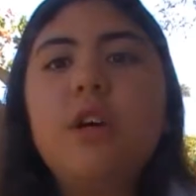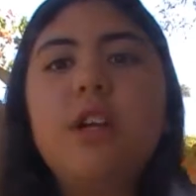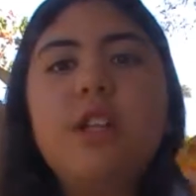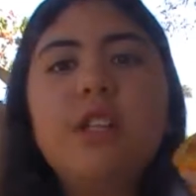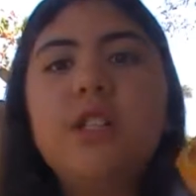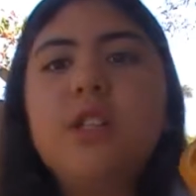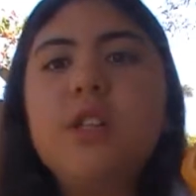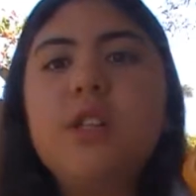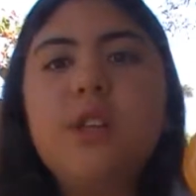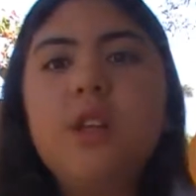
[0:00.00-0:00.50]

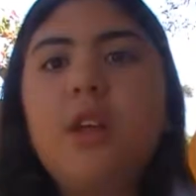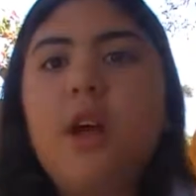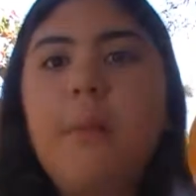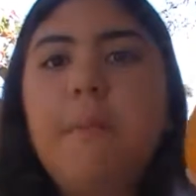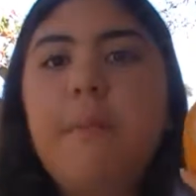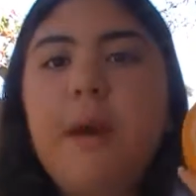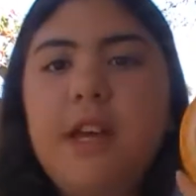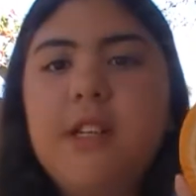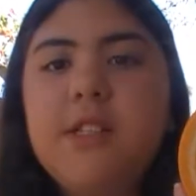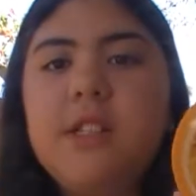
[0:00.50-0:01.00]
It's
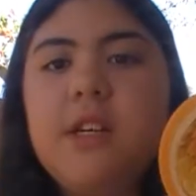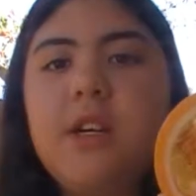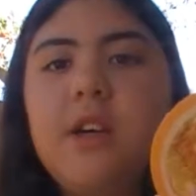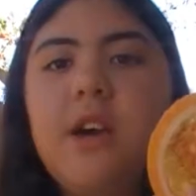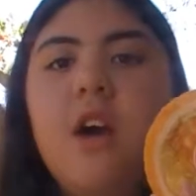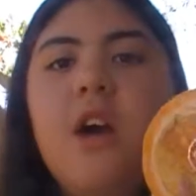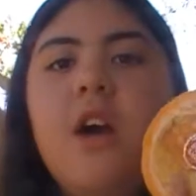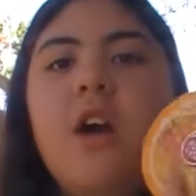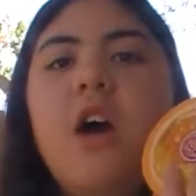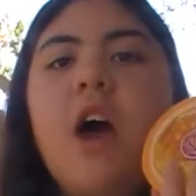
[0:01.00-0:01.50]
amazing.
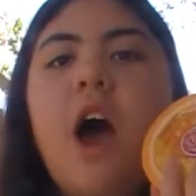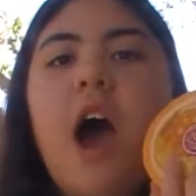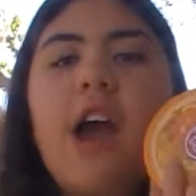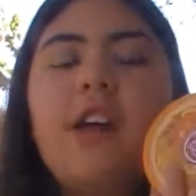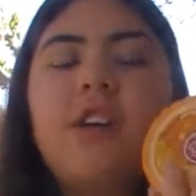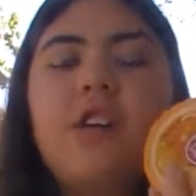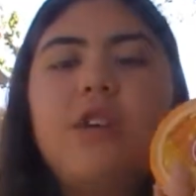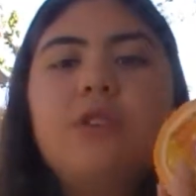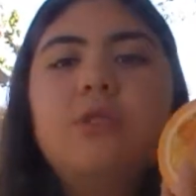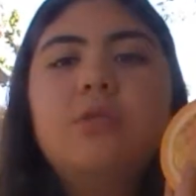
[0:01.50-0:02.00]

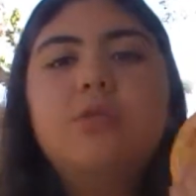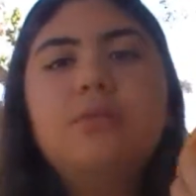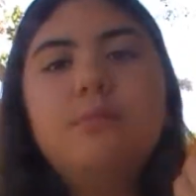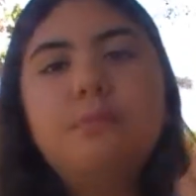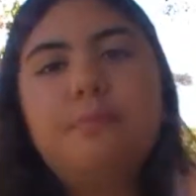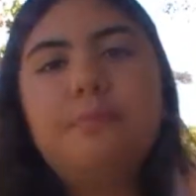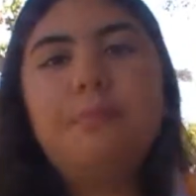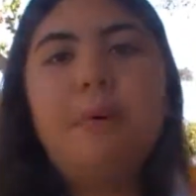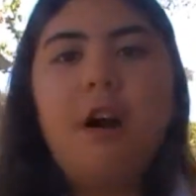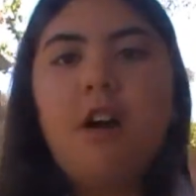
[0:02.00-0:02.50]
I know
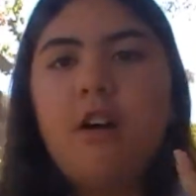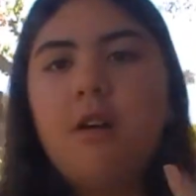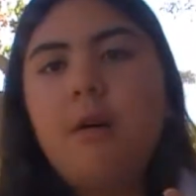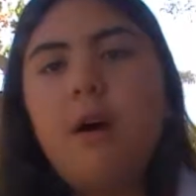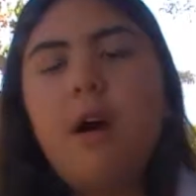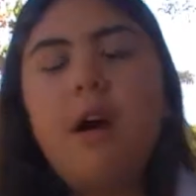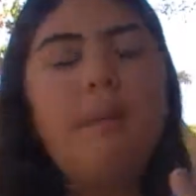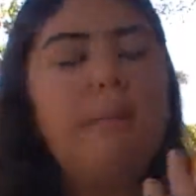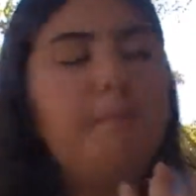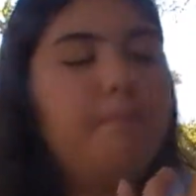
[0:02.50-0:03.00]
but
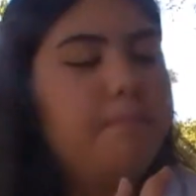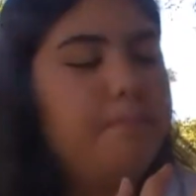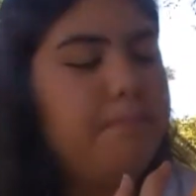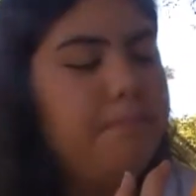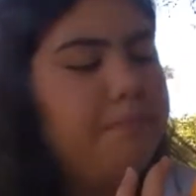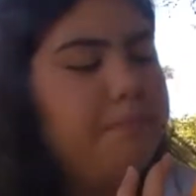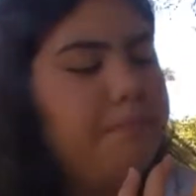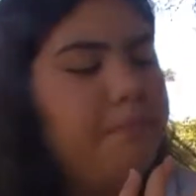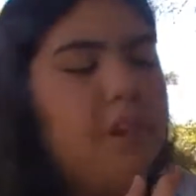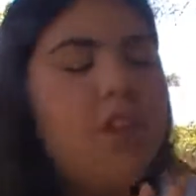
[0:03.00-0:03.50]
um,
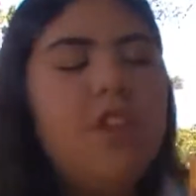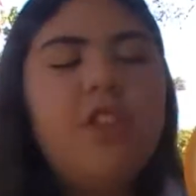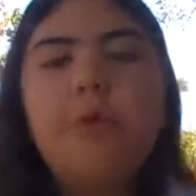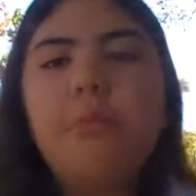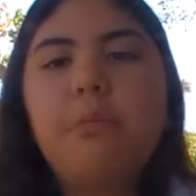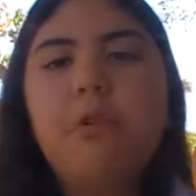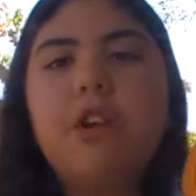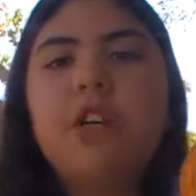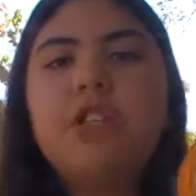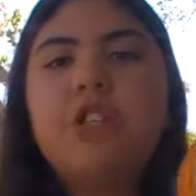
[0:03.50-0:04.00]
the
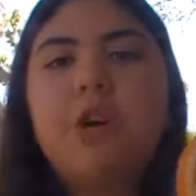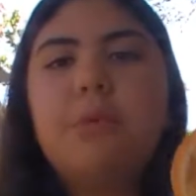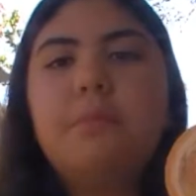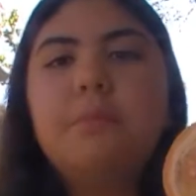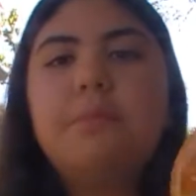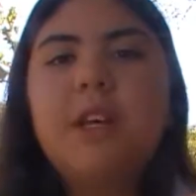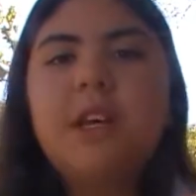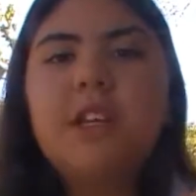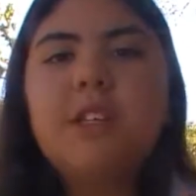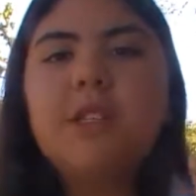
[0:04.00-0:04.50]
Body Shop
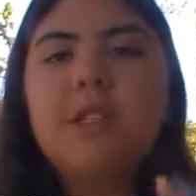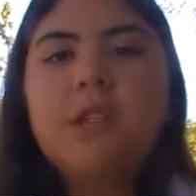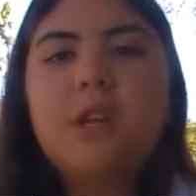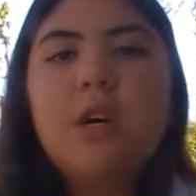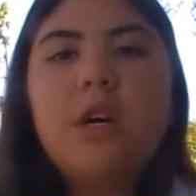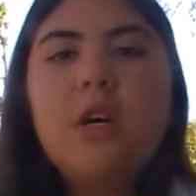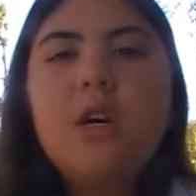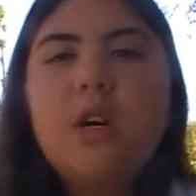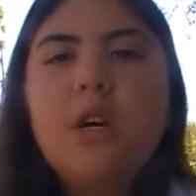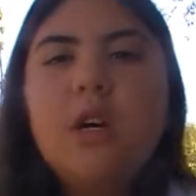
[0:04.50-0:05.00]
gets
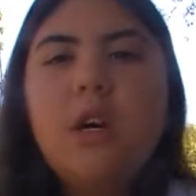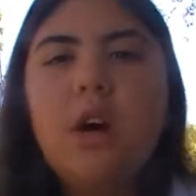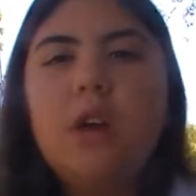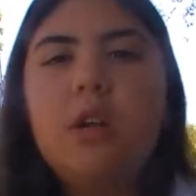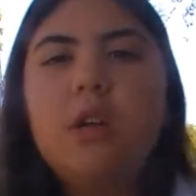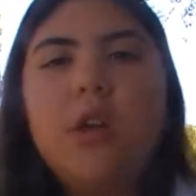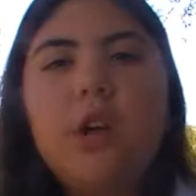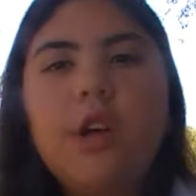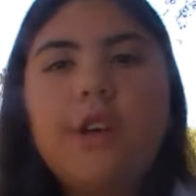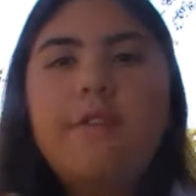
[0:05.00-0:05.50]
a
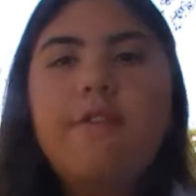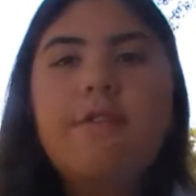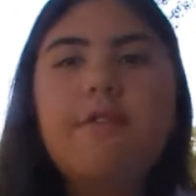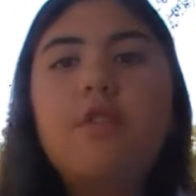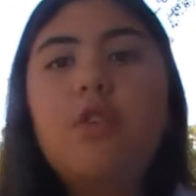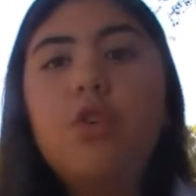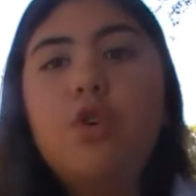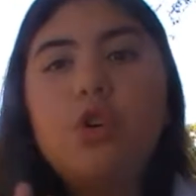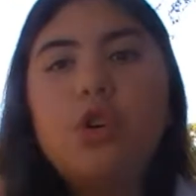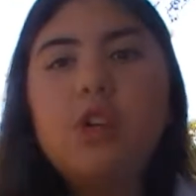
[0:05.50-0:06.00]
lot
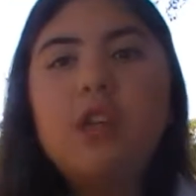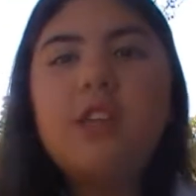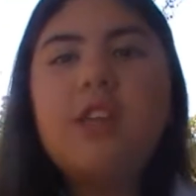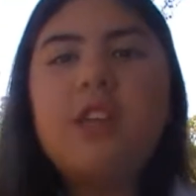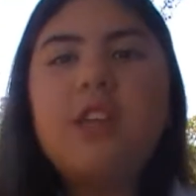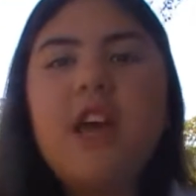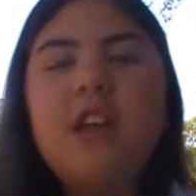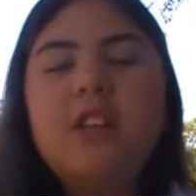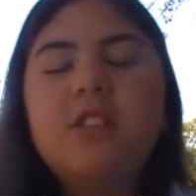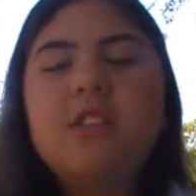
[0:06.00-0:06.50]
of good
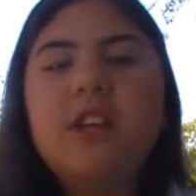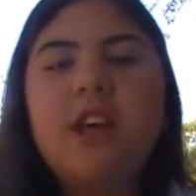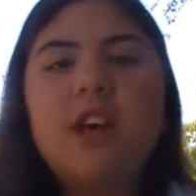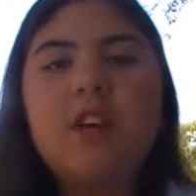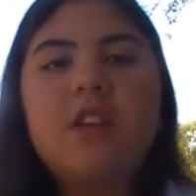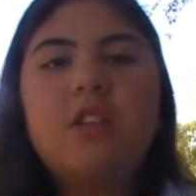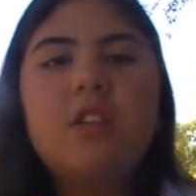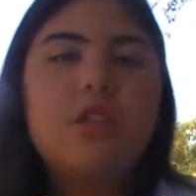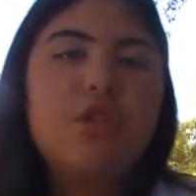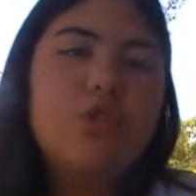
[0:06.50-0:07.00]
scents
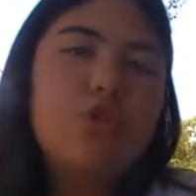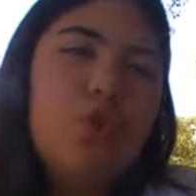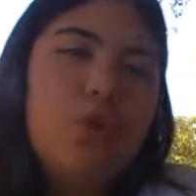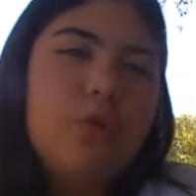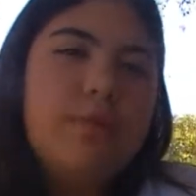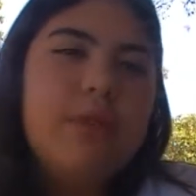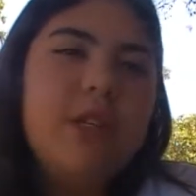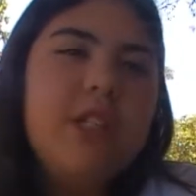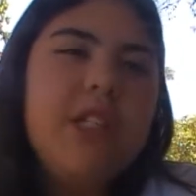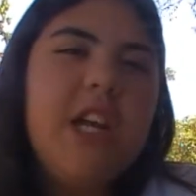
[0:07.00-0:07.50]
like the
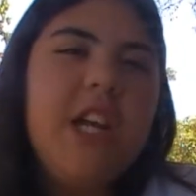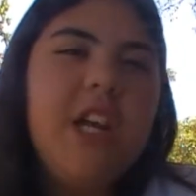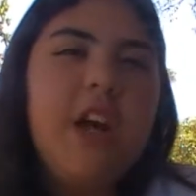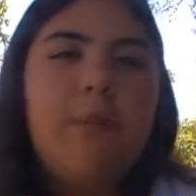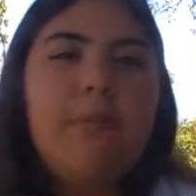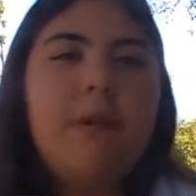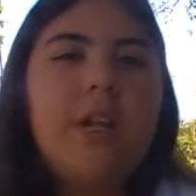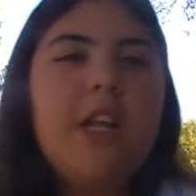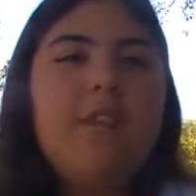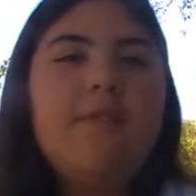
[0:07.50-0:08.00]
strawberry scent I
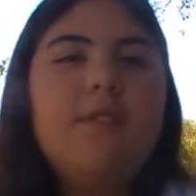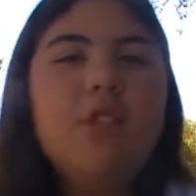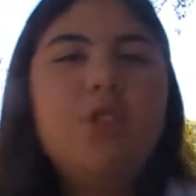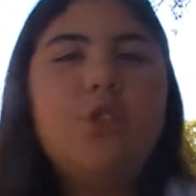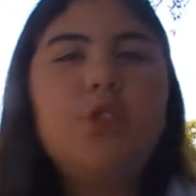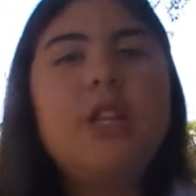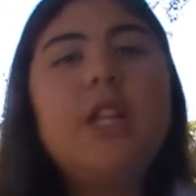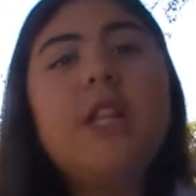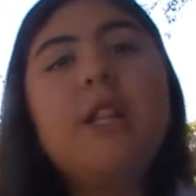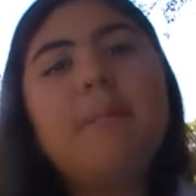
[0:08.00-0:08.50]
believe is
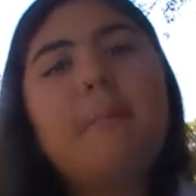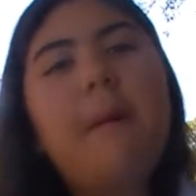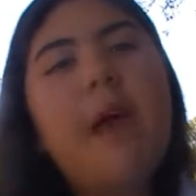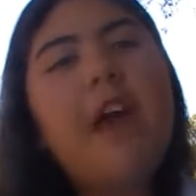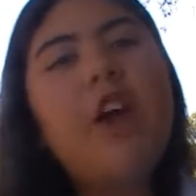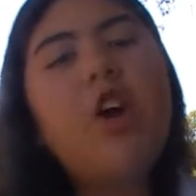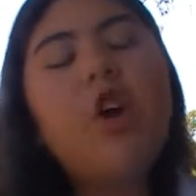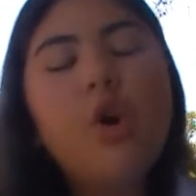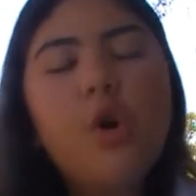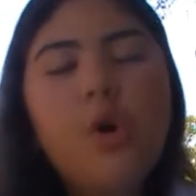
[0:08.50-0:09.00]
good and the
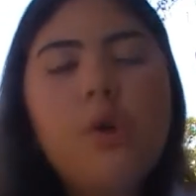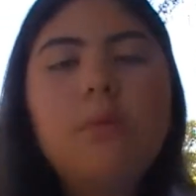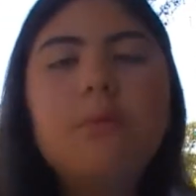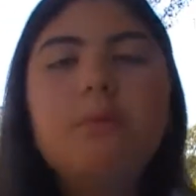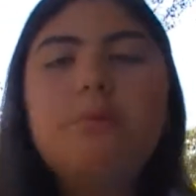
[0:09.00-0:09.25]
mango.